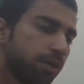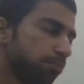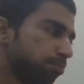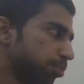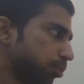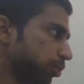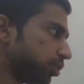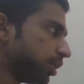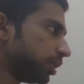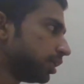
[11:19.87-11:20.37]

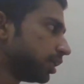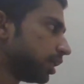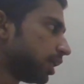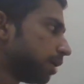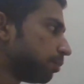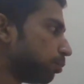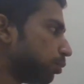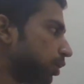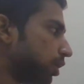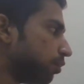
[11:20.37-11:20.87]
pushing the
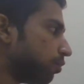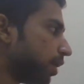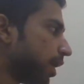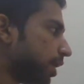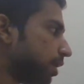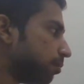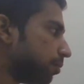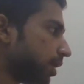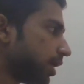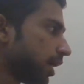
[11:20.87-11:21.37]
Napoli
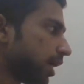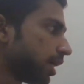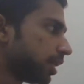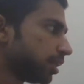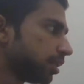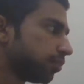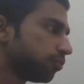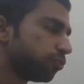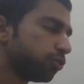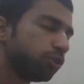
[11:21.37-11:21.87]
wide men and
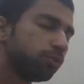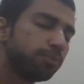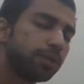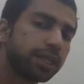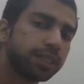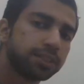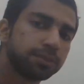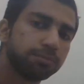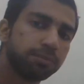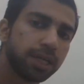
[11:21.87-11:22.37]
their
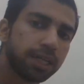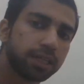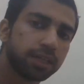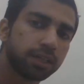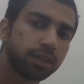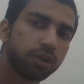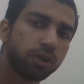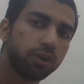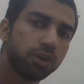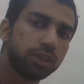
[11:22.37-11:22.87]
fullbacks back
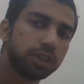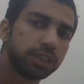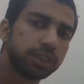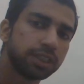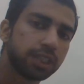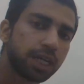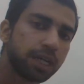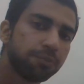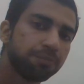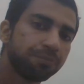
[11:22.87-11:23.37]
all the
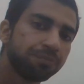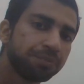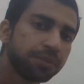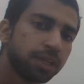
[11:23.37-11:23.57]
time.